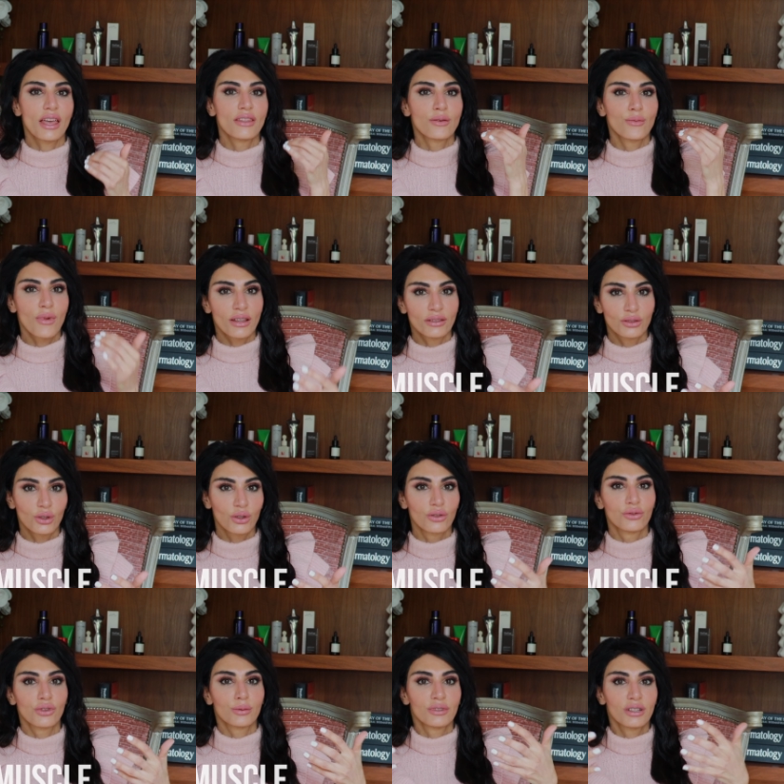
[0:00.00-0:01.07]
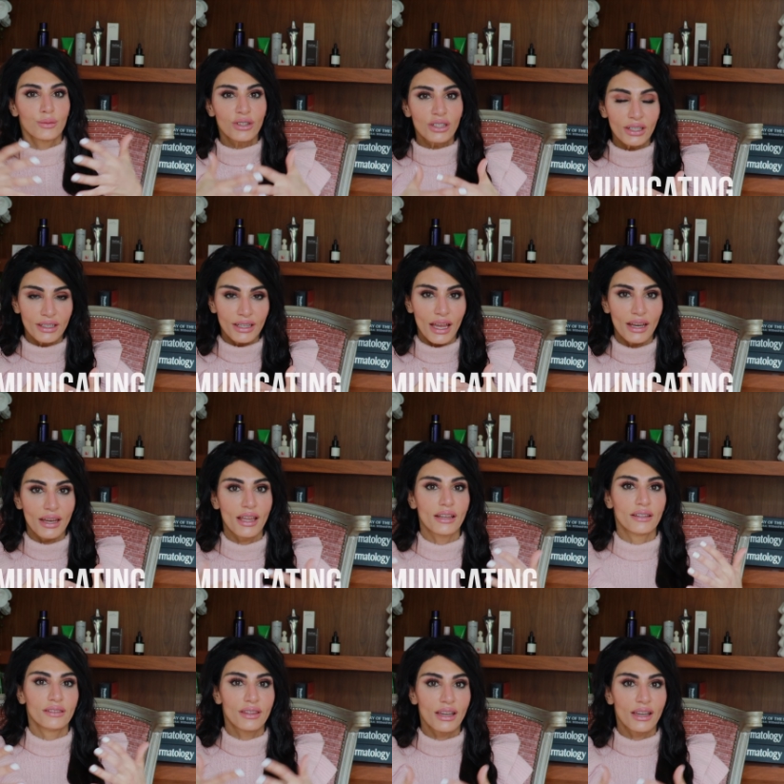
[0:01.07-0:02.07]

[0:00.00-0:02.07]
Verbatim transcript: and the muscle from communicating,